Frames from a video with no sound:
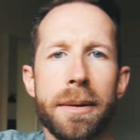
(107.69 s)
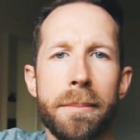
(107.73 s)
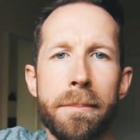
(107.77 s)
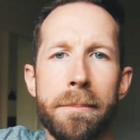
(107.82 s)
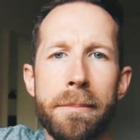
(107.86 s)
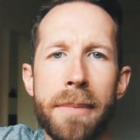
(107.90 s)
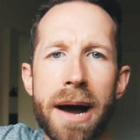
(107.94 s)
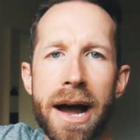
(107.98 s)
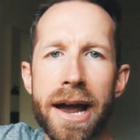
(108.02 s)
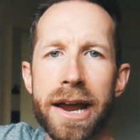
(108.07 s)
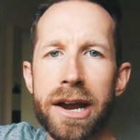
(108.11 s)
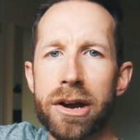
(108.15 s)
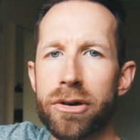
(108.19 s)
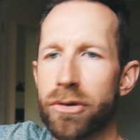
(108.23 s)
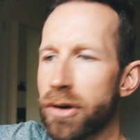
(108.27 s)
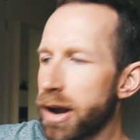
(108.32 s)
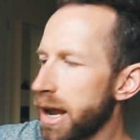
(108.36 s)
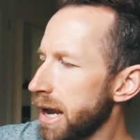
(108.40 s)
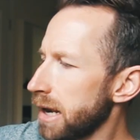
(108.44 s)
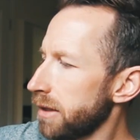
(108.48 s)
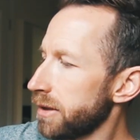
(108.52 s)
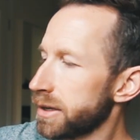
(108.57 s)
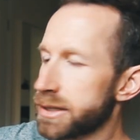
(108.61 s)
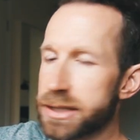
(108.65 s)

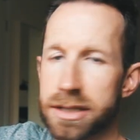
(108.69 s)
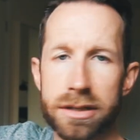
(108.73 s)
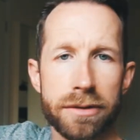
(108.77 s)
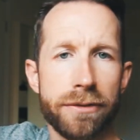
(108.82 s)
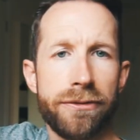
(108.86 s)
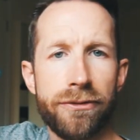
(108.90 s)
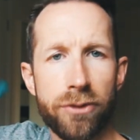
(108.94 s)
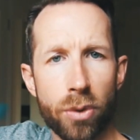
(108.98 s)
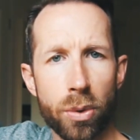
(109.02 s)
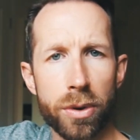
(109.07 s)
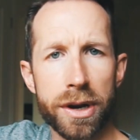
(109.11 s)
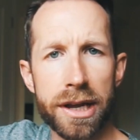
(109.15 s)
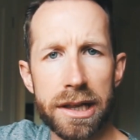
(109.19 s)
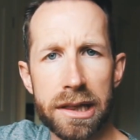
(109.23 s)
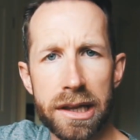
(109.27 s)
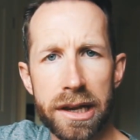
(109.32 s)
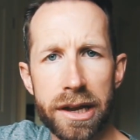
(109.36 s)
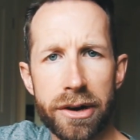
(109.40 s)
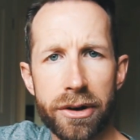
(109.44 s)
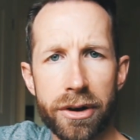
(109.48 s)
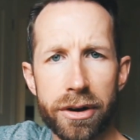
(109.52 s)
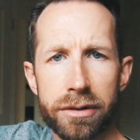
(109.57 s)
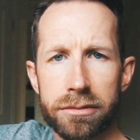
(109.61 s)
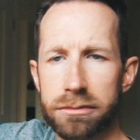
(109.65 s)
Migrate. This is the
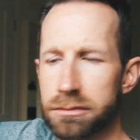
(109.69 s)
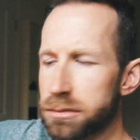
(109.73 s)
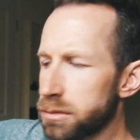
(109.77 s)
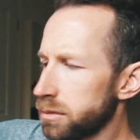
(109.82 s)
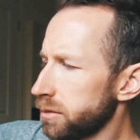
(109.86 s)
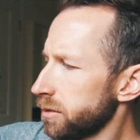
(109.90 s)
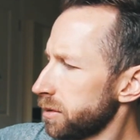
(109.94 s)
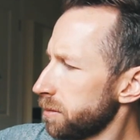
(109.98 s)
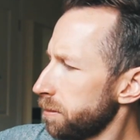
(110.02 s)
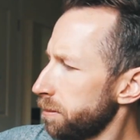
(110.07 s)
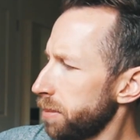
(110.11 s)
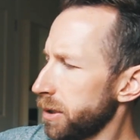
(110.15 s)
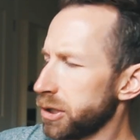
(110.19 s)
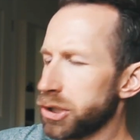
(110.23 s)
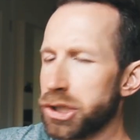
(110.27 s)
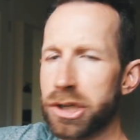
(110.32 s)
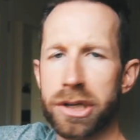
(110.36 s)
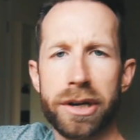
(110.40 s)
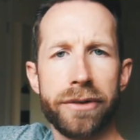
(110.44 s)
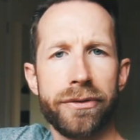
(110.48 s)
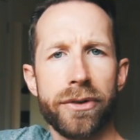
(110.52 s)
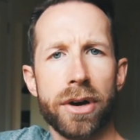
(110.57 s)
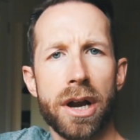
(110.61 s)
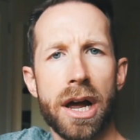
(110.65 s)
40-liter, bunch
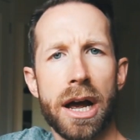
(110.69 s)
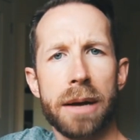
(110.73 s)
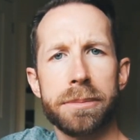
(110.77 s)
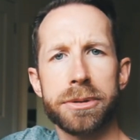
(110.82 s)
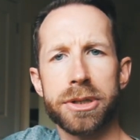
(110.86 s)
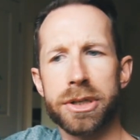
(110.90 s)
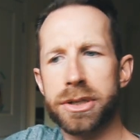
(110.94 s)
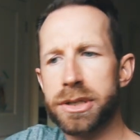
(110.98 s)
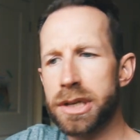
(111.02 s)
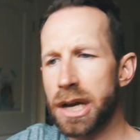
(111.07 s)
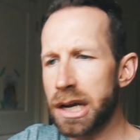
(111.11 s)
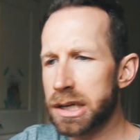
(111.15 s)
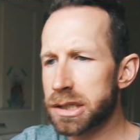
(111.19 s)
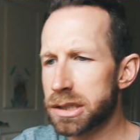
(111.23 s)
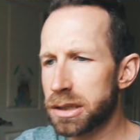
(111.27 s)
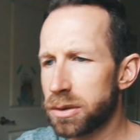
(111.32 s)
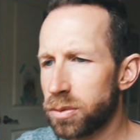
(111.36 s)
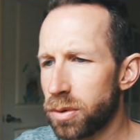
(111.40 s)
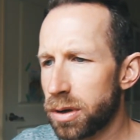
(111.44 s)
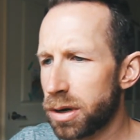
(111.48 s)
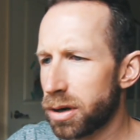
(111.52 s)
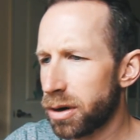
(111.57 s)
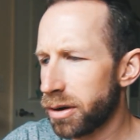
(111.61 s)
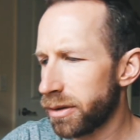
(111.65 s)
of different options.
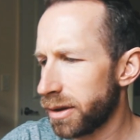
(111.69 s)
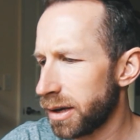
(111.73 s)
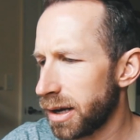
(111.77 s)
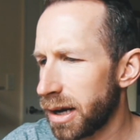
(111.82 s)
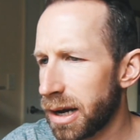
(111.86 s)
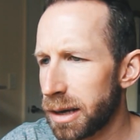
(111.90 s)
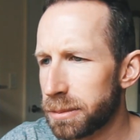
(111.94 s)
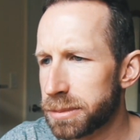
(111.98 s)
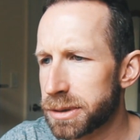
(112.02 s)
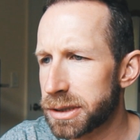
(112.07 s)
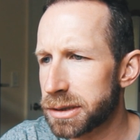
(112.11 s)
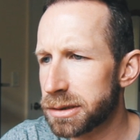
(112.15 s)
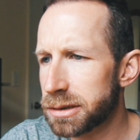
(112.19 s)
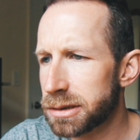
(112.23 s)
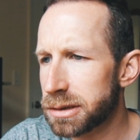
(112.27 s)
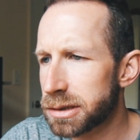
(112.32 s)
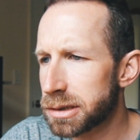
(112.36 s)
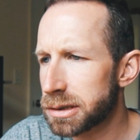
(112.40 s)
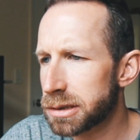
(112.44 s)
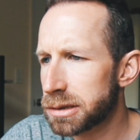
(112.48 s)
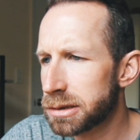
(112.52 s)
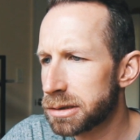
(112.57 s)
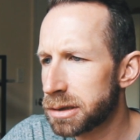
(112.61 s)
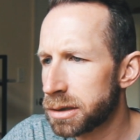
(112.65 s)
Actually, what are the
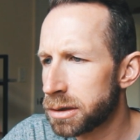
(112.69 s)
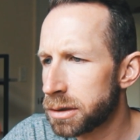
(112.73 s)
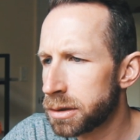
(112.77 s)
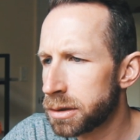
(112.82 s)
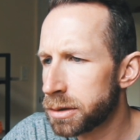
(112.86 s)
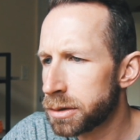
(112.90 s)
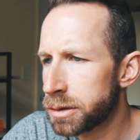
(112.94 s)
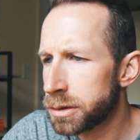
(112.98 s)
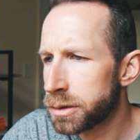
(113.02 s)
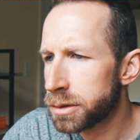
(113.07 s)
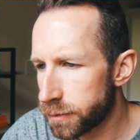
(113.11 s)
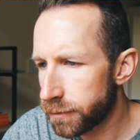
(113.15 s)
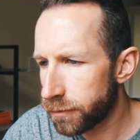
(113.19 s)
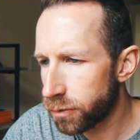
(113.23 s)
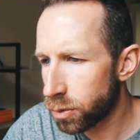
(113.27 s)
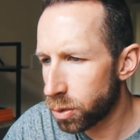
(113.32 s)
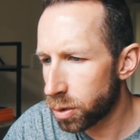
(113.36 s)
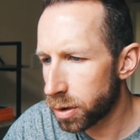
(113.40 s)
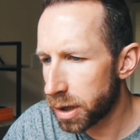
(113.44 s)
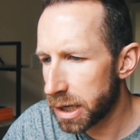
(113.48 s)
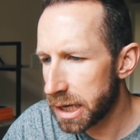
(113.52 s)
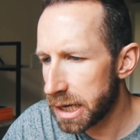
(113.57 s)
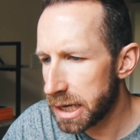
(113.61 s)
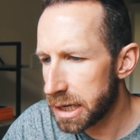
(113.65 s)
options?
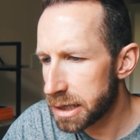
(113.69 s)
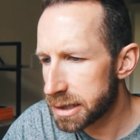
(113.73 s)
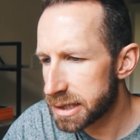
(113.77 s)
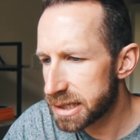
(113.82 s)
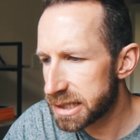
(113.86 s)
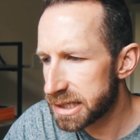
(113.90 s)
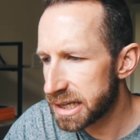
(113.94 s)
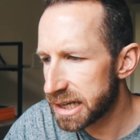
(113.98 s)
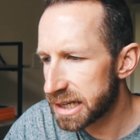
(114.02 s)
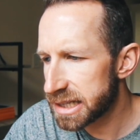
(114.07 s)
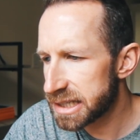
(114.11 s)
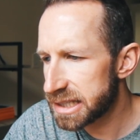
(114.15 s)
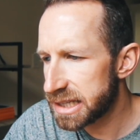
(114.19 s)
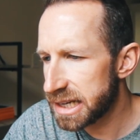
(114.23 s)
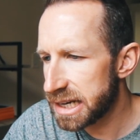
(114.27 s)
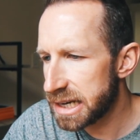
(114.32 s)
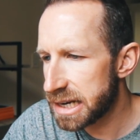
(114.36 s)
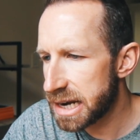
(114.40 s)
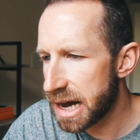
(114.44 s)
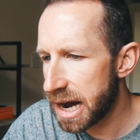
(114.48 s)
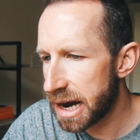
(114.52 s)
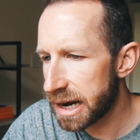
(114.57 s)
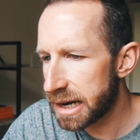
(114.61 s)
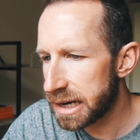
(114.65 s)
40, 60,
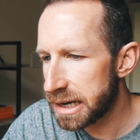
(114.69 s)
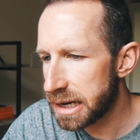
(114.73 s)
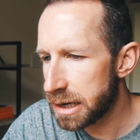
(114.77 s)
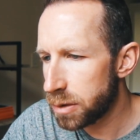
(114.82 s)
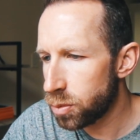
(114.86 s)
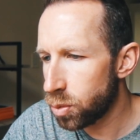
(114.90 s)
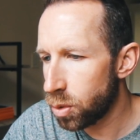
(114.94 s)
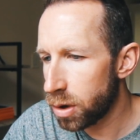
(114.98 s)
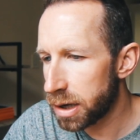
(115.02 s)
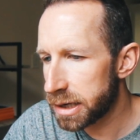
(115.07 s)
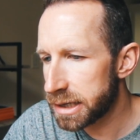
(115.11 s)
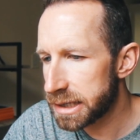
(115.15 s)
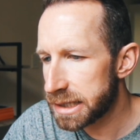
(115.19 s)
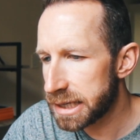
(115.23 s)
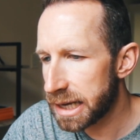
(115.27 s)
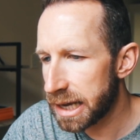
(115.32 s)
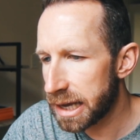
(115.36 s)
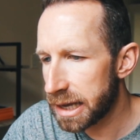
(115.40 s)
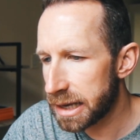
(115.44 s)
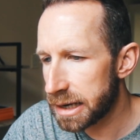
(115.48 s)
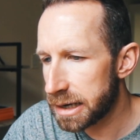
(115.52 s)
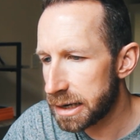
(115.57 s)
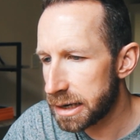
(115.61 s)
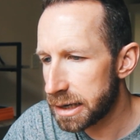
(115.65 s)
90,
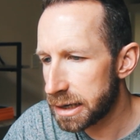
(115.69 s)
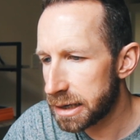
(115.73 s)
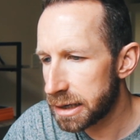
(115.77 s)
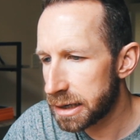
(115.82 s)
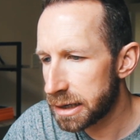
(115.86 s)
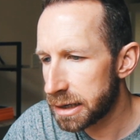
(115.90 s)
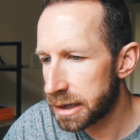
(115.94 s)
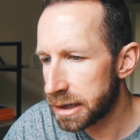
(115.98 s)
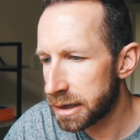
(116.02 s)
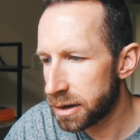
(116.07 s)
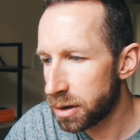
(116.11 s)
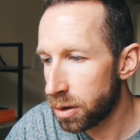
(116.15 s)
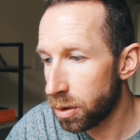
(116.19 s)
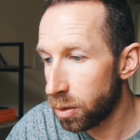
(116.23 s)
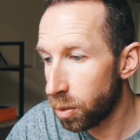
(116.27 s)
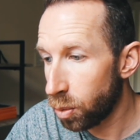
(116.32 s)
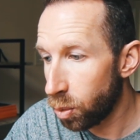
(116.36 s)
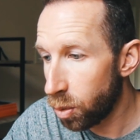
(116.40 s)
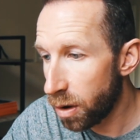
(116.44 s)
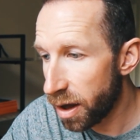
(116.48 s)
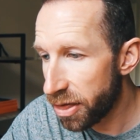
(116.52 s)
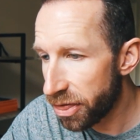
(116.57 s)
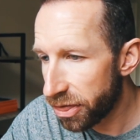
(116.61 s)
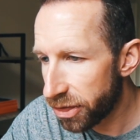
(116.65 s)
110.
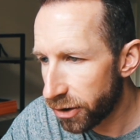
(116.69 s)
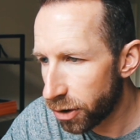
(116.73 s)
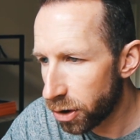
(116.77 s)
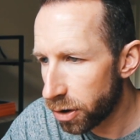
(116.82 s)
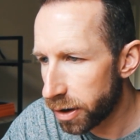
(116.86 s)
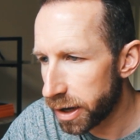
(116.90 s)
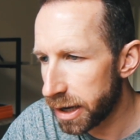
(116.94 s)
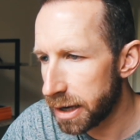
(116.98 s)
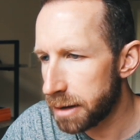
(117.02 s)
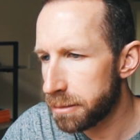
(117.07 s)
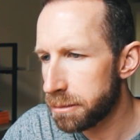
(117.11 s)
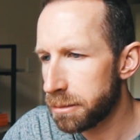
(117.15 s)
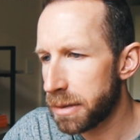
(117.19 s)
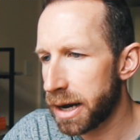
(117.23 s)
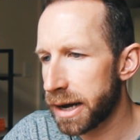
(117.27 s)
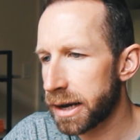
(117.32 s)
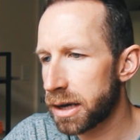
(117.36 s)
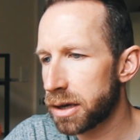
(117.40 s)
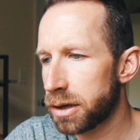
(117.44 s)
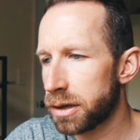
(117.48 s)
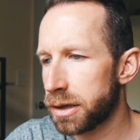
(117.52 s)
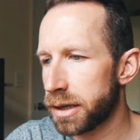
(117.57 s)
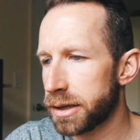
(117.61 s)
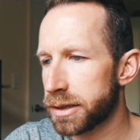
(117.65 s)
130, my
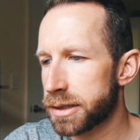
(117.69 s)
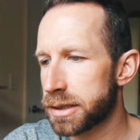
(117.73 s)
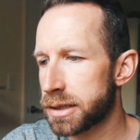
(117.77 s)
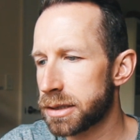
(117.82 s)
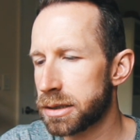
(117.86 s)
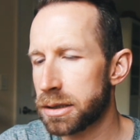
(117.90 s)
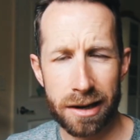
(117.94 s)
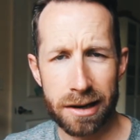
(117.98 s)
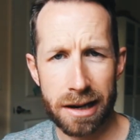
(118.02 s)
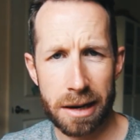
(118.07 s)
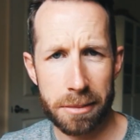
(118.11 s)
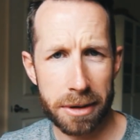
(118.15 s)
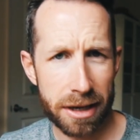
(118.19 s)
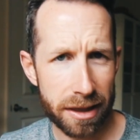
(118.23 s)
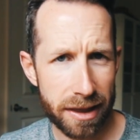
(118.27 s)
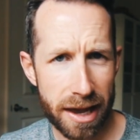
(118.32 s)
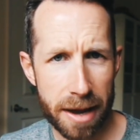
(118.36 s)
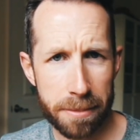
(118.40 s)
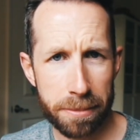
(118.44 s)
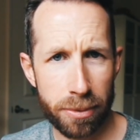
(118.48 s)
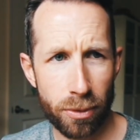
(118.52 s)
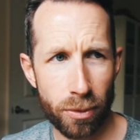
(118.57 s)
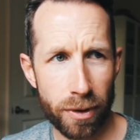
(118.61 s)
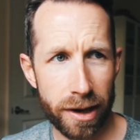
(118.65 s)
goodness. I mean, at
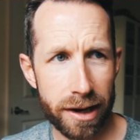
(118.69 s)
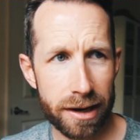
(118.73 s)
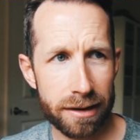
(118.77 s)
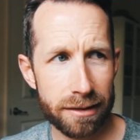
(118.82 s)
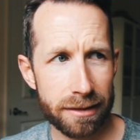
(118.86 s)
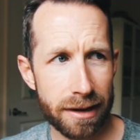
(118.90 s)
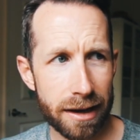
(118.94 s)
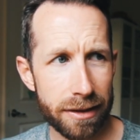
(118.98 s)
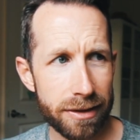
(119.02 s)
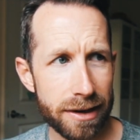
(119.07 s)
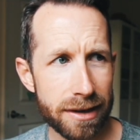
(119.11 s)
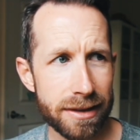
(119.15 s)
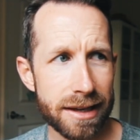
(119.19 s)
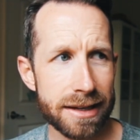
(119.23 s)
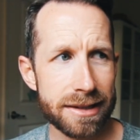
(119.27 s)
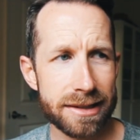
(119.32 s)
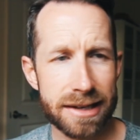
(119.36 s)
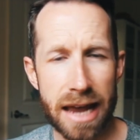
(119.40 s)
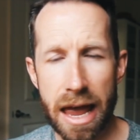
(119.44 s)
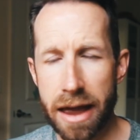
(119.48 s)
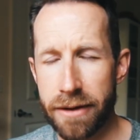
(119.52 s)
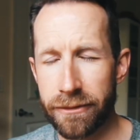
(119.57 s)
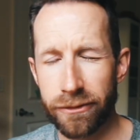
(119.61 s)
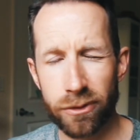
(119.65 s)
that point, I think
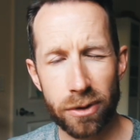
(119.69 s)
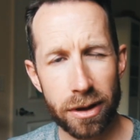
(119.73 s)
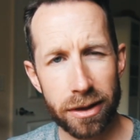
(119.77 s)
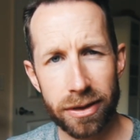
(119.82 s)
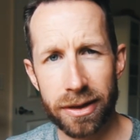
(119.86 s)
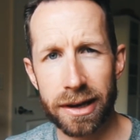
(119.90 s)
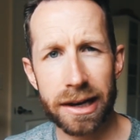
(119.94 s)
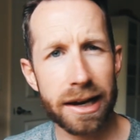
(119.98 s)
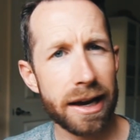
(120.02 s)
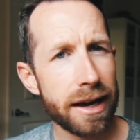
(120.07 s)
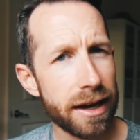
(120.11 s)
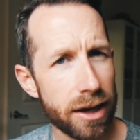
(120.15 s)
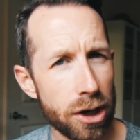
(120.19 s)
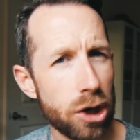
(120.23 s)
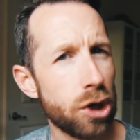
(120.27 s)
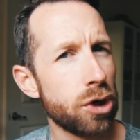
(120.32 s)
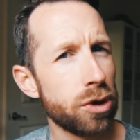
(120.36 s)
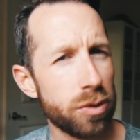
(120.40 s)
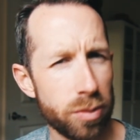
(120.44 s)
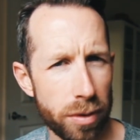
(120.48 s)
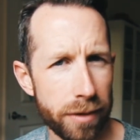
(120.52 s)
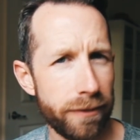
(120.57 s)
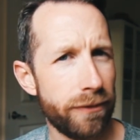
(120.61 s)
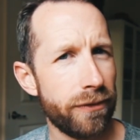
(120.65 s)
that's everything I
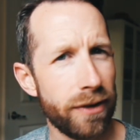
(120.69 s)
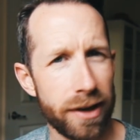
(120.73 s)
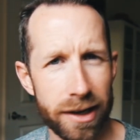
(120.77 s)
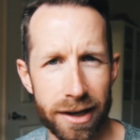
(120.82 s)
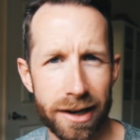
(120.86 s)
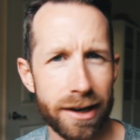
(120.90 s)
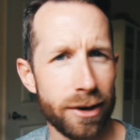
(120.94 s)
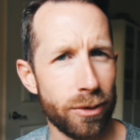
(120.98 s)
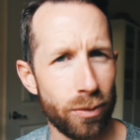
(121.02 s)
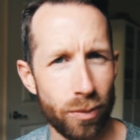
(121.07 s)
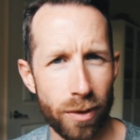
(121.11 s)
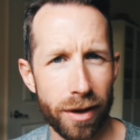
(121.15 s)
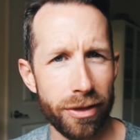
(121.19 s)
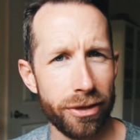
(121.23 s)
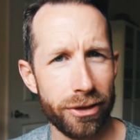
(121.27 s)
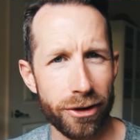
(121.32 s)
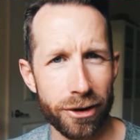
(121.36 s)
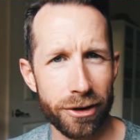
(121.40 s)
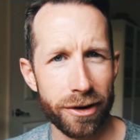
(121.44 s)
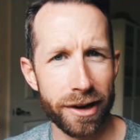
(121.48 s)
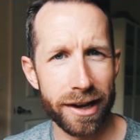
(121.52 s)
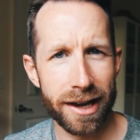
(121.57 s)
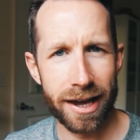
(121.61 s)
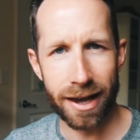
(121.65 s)
own would fit in a
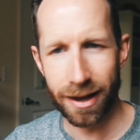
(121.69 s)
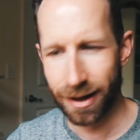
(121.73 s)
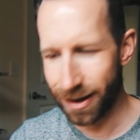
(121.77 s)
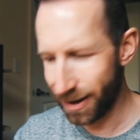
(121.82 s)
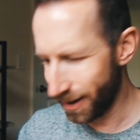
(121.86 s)
130.